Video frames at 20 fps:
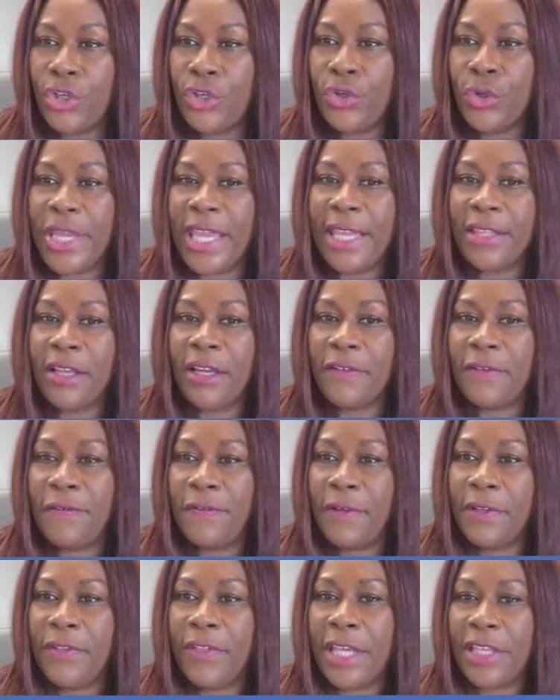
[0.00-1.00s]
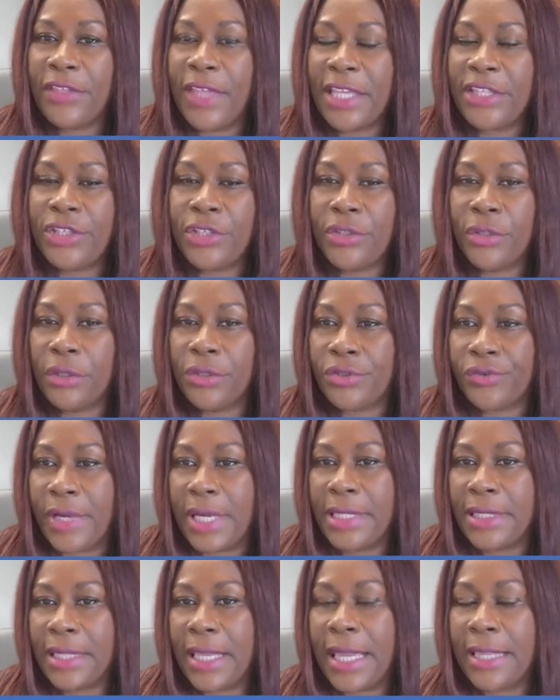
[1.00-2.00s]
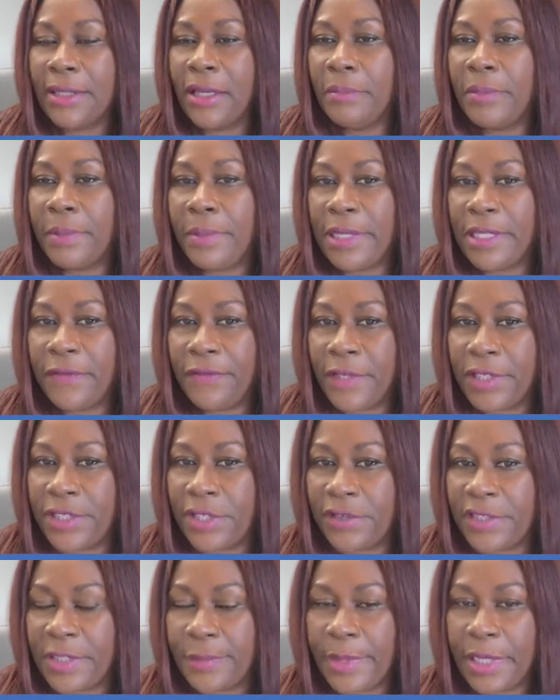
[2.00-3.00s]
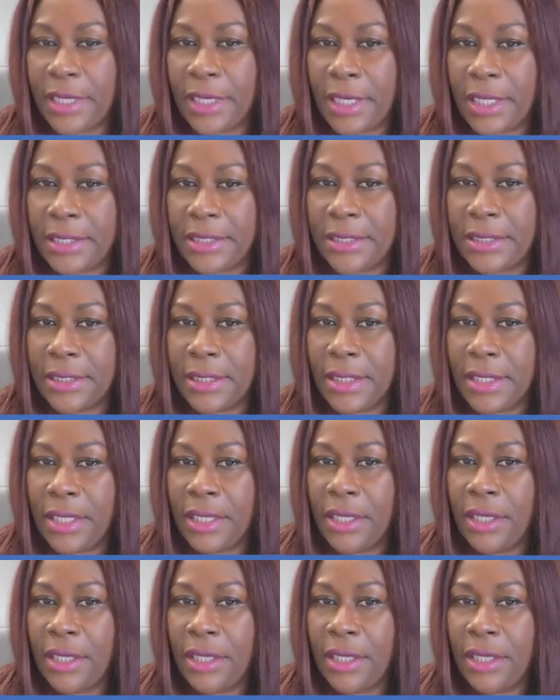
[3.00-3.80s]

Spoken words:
you cannot, their children cannot be beneficiaries because